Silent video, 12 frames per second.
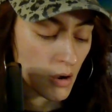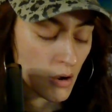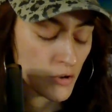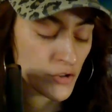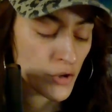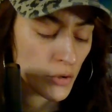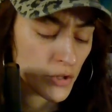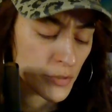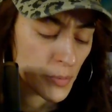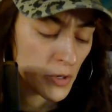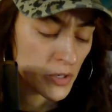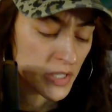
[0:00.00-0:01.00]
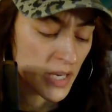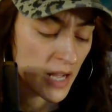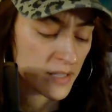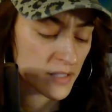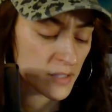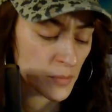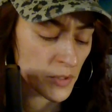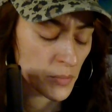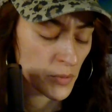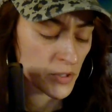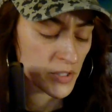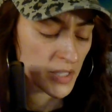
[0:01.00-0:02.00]
So this person has a split
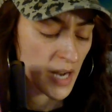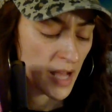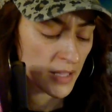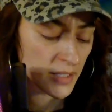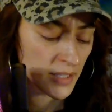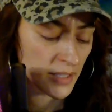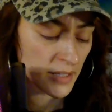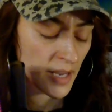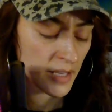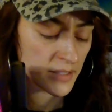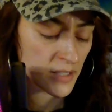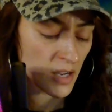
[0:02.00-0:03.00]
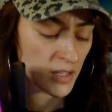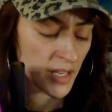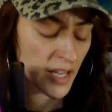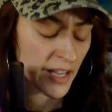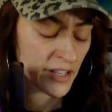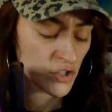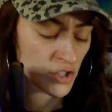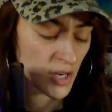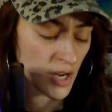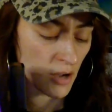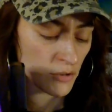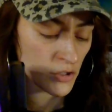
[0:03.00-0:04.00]
personality that's unhinged
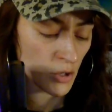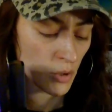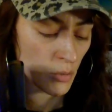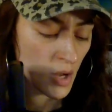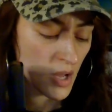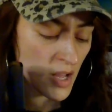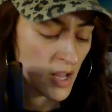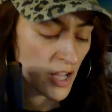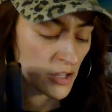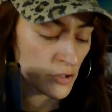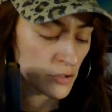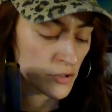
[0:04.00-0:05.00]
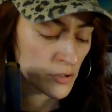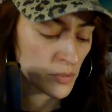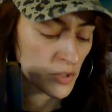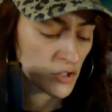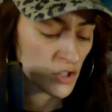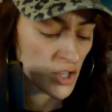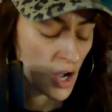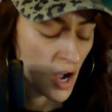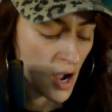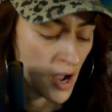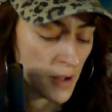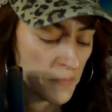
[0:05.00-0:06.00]
now. So it used to be just
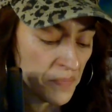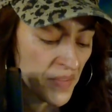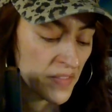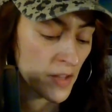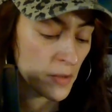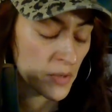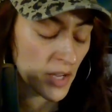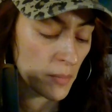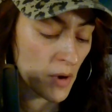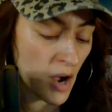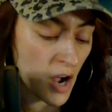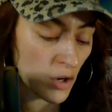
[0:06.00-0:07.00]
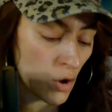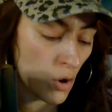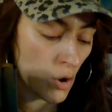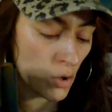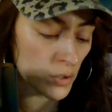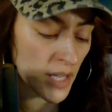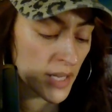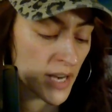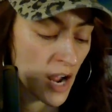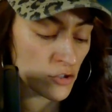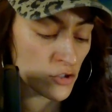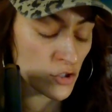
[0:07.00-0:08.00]
hot, then became hot, cold, and
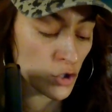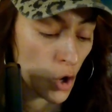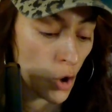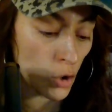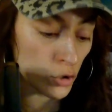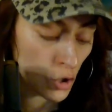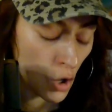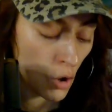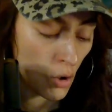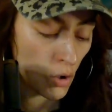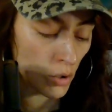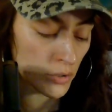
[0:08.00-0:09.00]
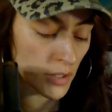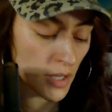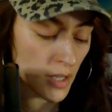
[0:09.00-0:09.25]
now it's just cold.